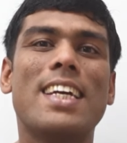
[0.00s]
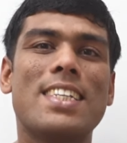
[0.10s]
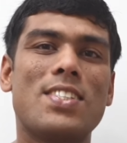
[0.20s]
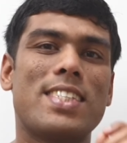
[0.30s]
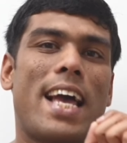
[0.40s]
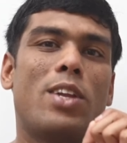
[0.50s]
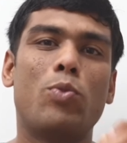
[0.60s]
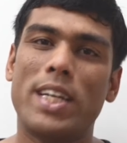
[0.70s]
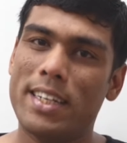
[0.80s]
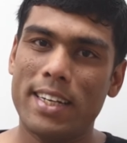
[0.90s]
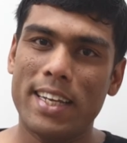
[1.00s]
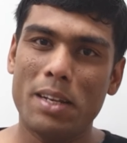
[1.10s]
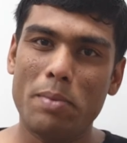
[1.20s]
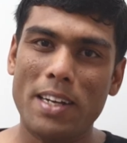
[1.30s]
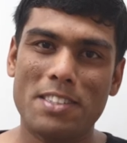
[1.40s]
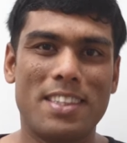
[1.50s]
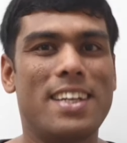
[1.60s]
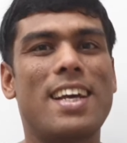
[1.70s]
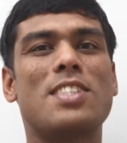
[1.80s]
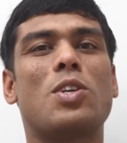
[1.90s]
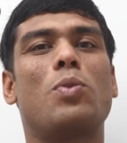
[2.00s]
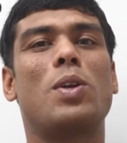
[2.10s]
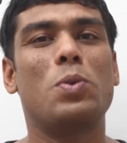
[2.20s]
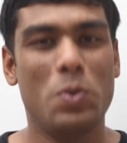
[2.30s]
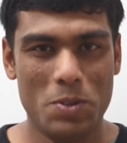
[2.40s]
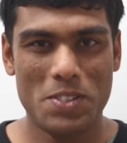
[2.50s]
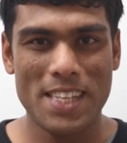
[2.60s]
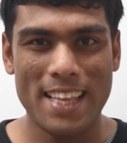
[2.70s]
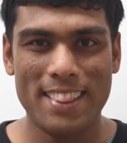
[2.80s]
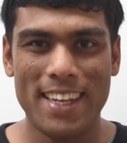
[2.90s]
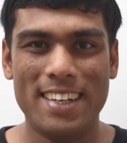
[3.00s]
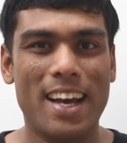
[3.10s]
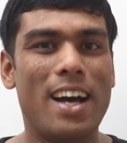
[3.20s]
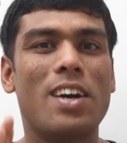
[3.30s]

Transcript: Sine 180 degree minus theta is equal to sine theta,